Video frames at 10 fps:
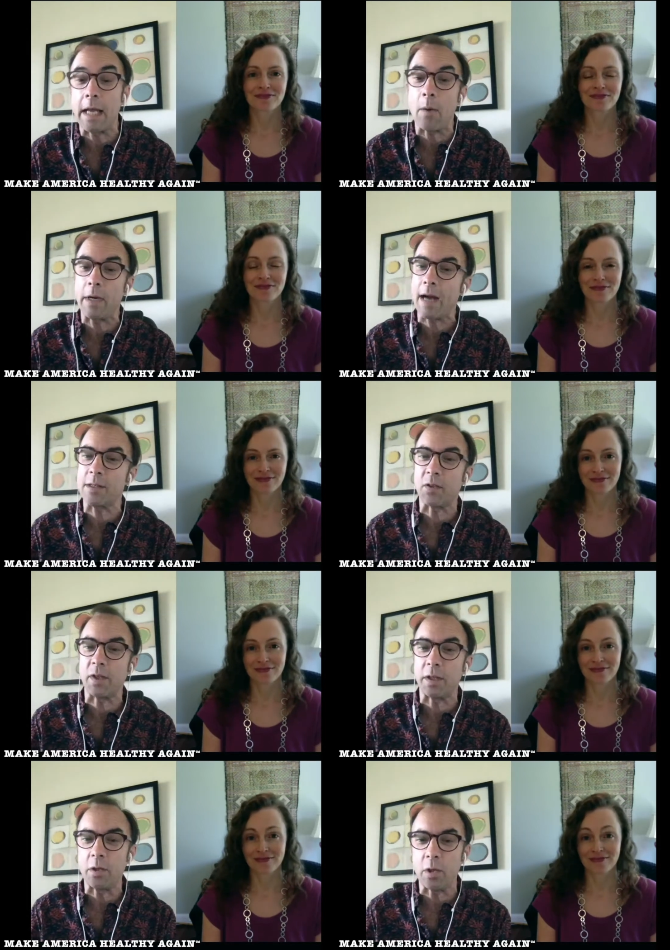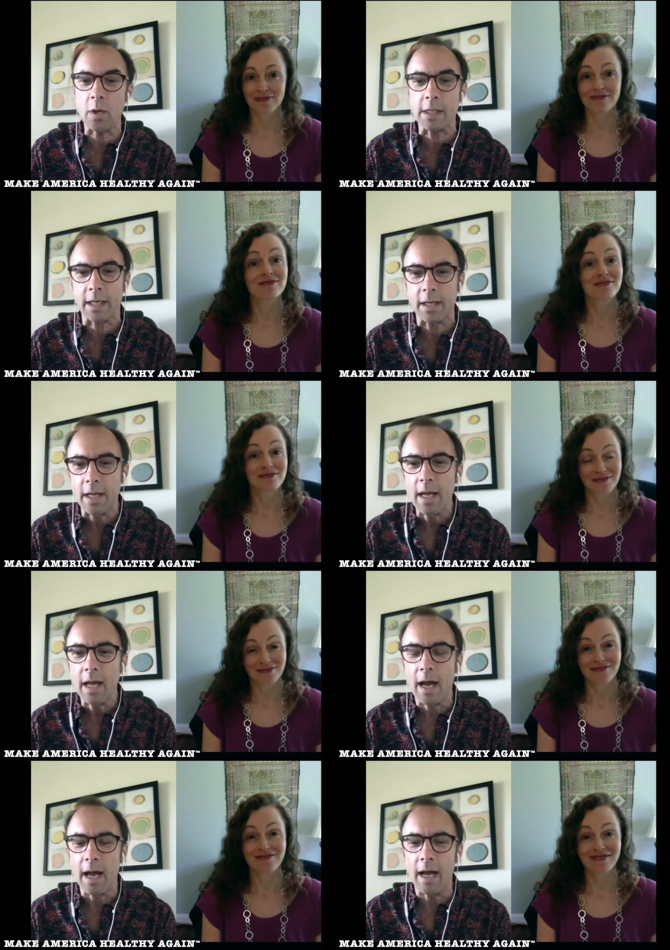Speaker 1: and now in Harrison, New York.
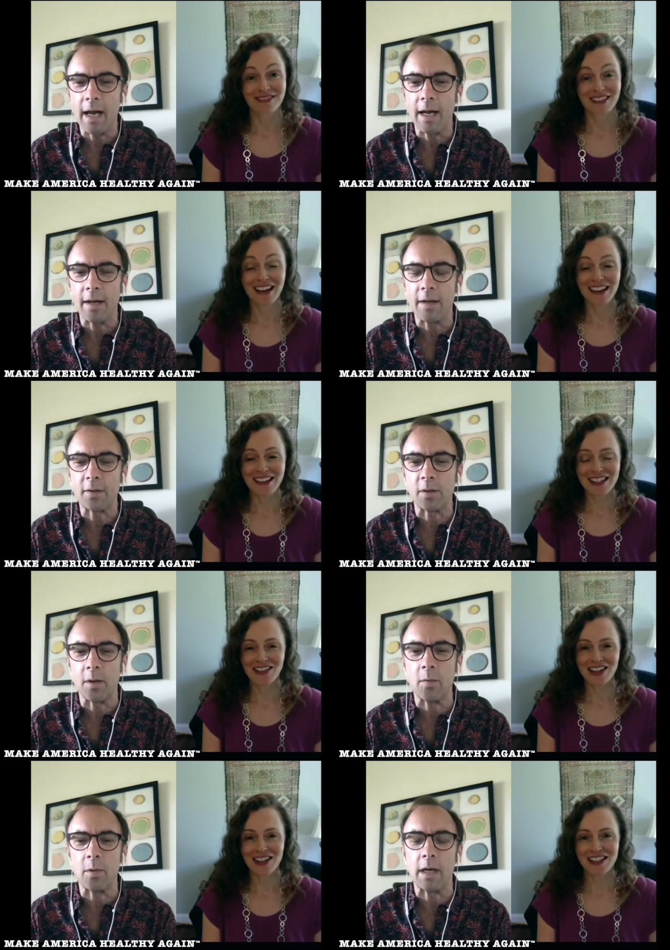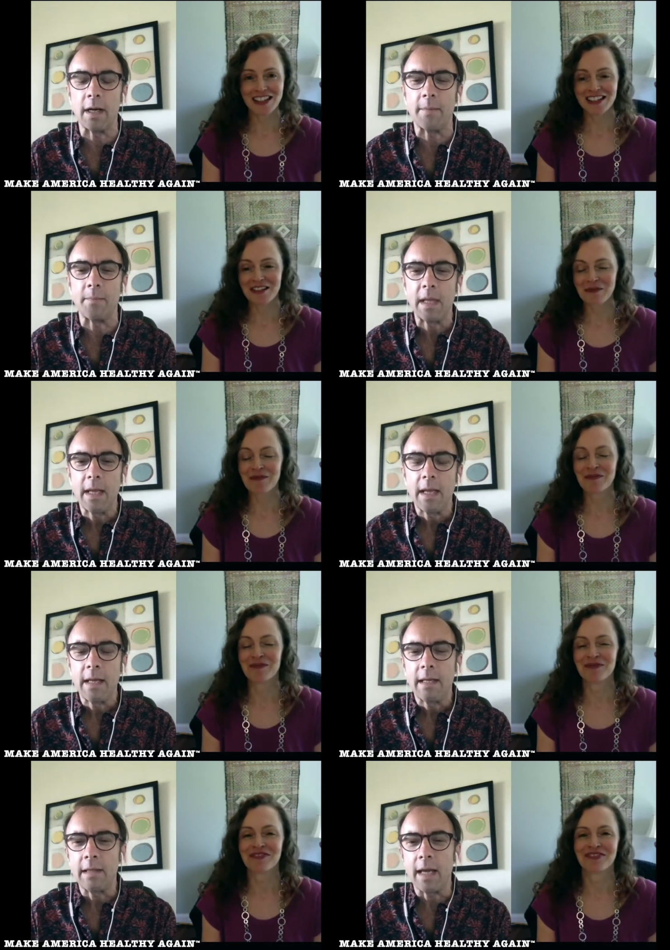Uh, yeah. So, um,
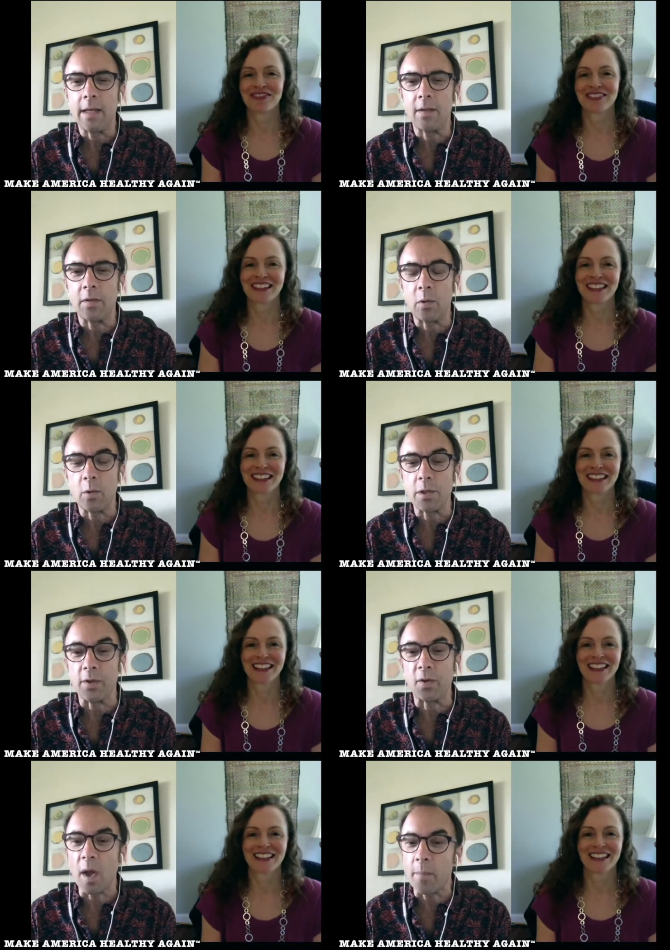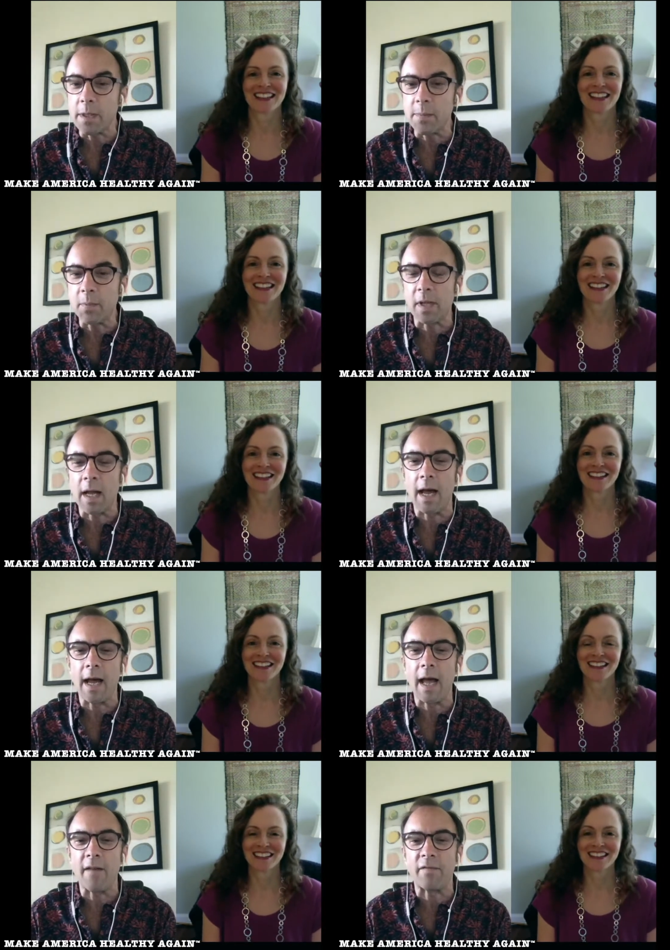ladies in the northern suburbs
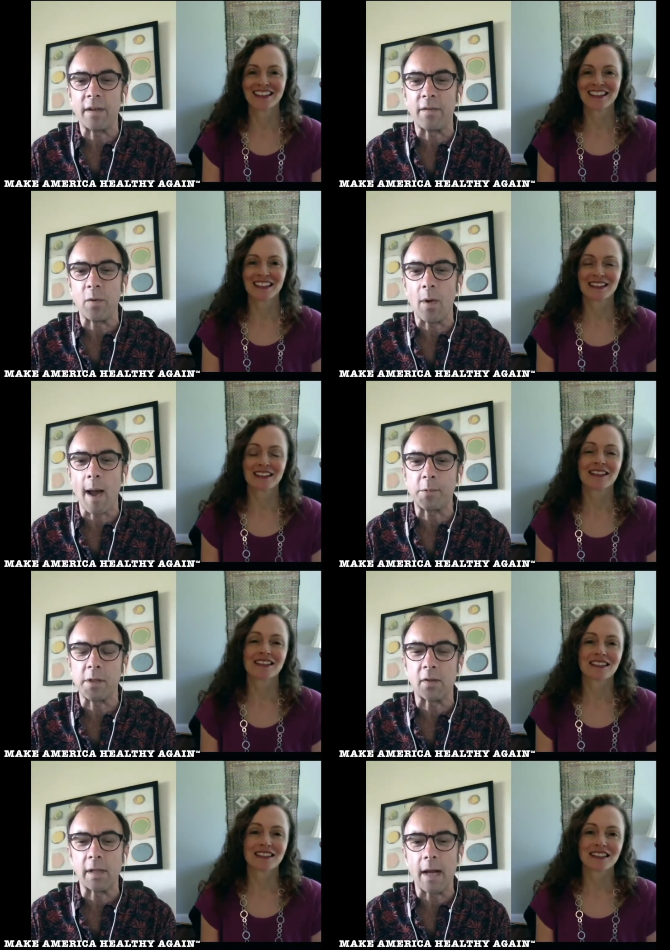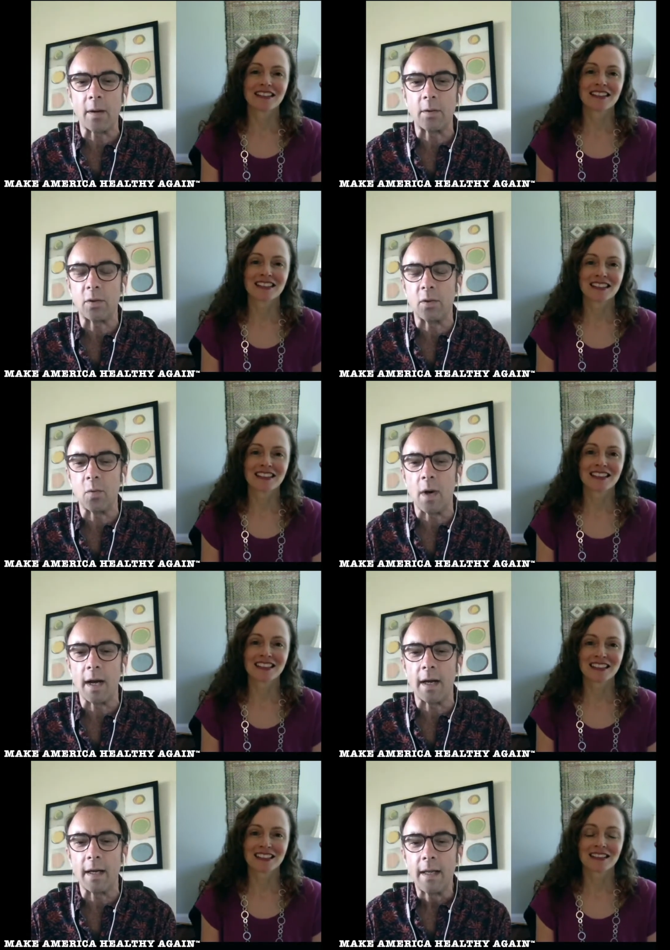uh, have a few options now
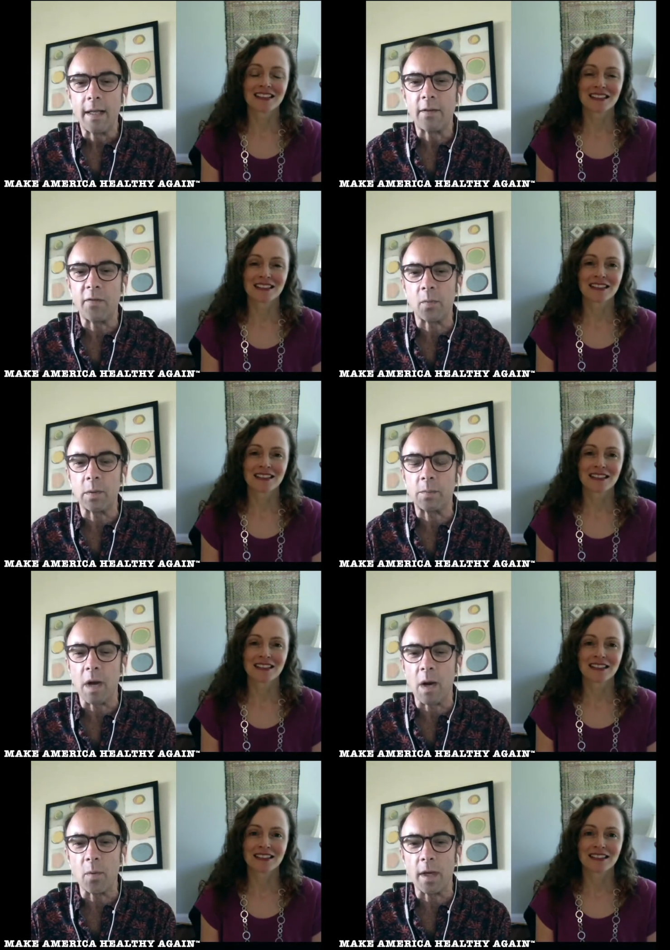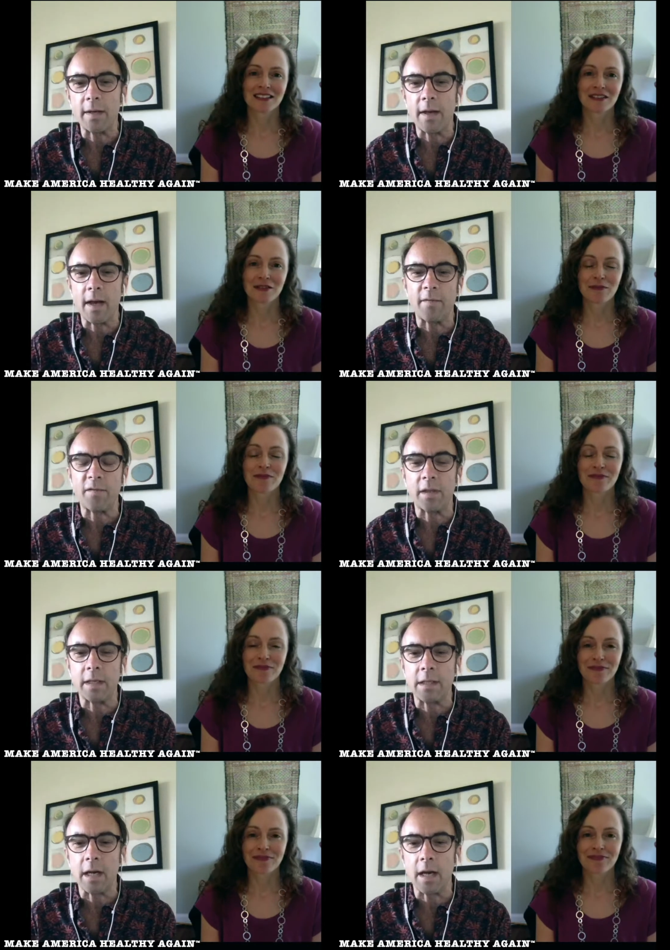to uh, to visit with Bronwyn uh, for
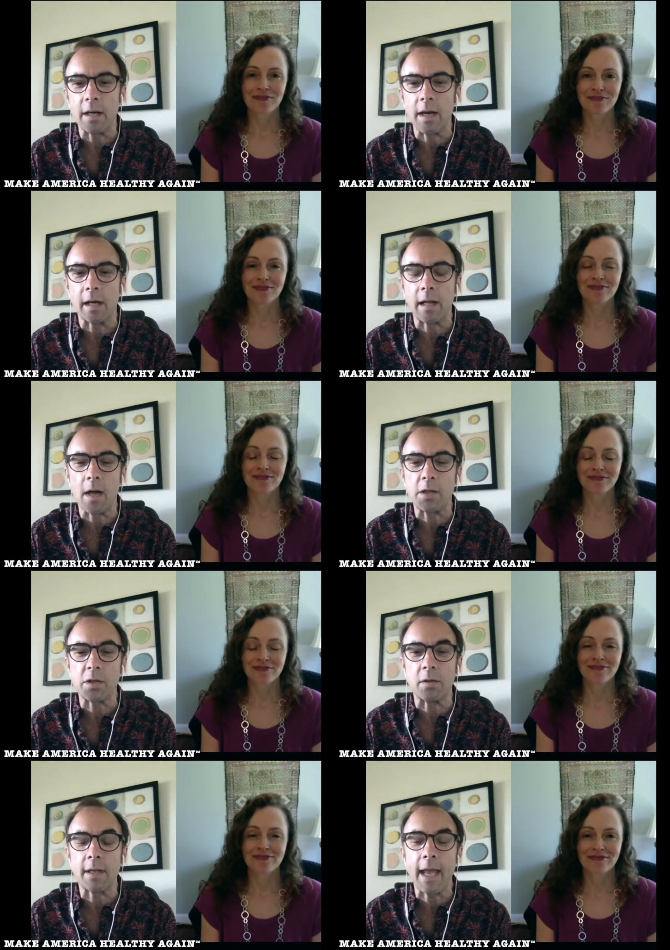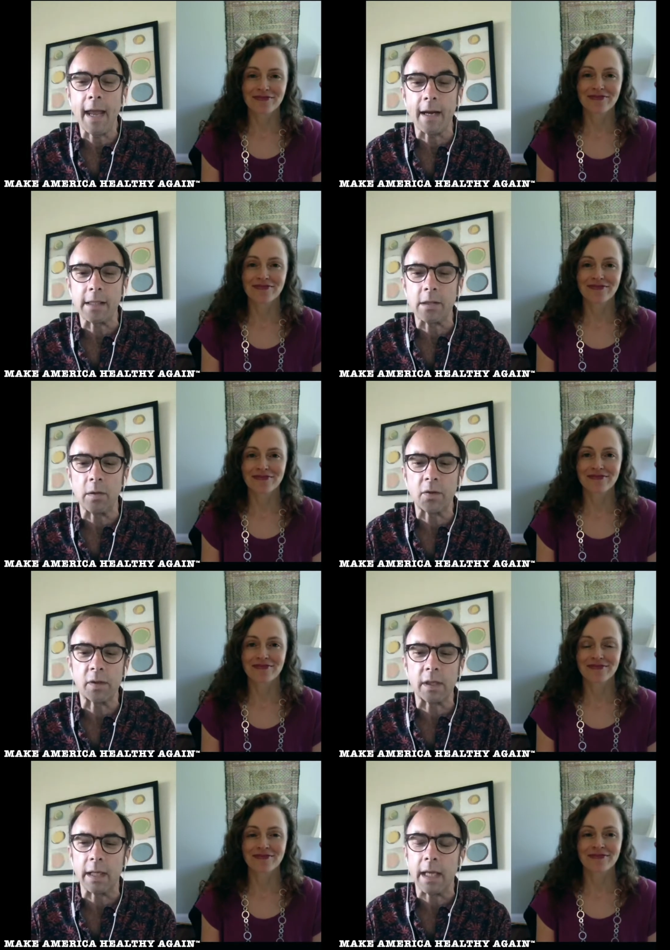their uh, gynecological care
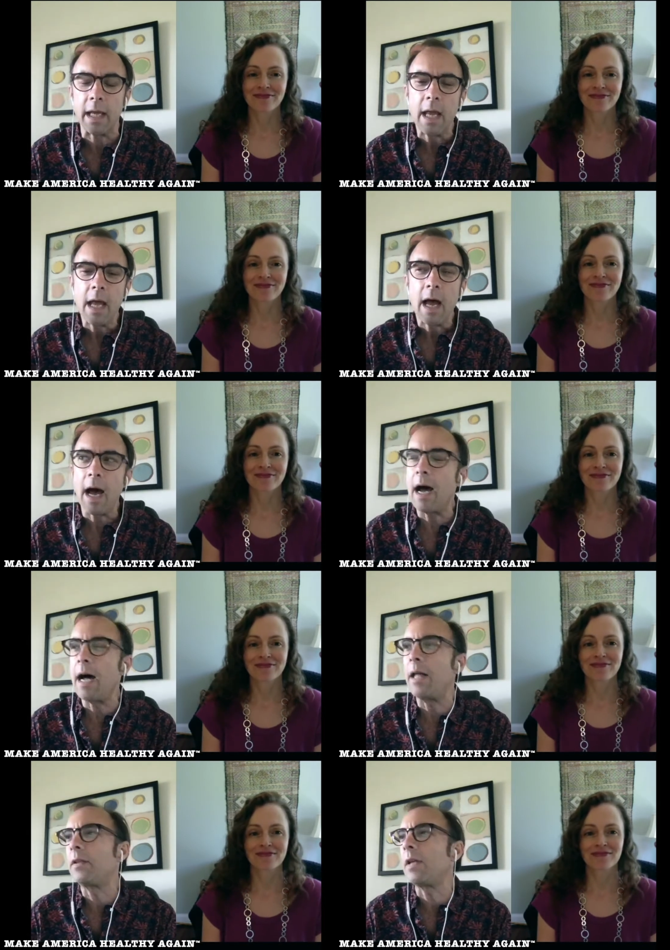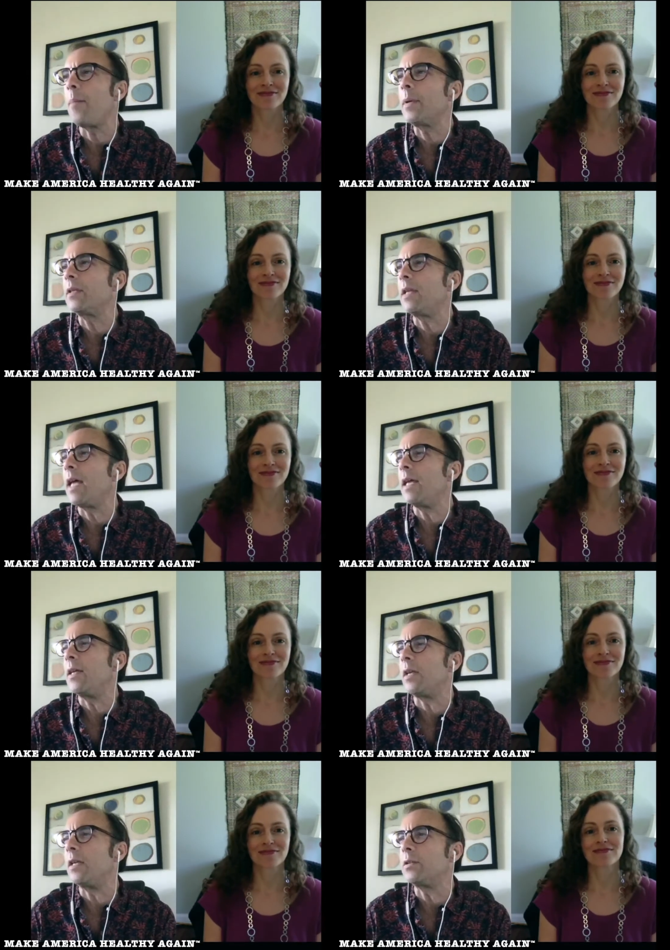holistically. Uh, the topic
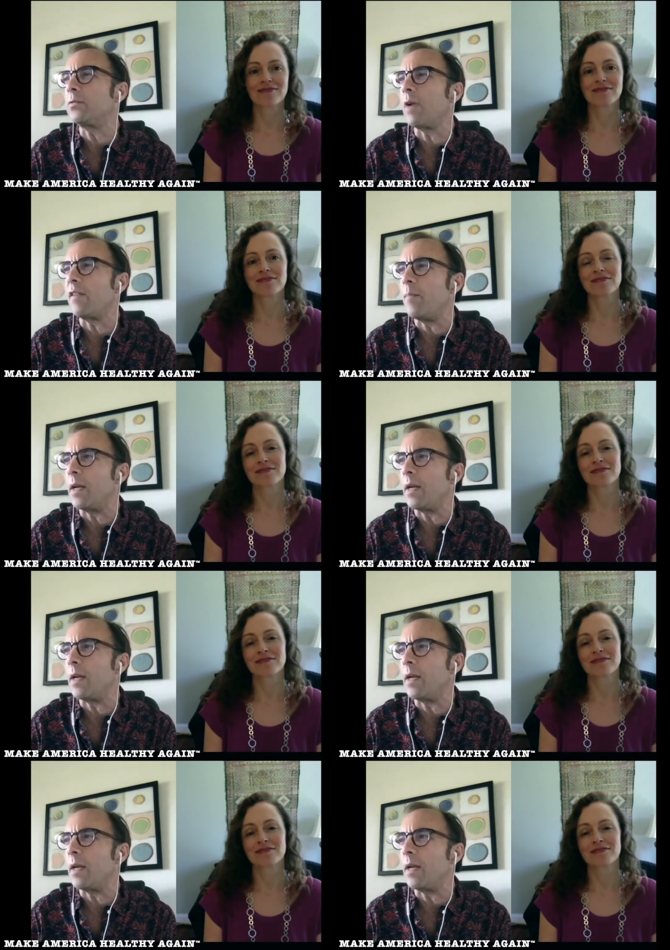today is integrative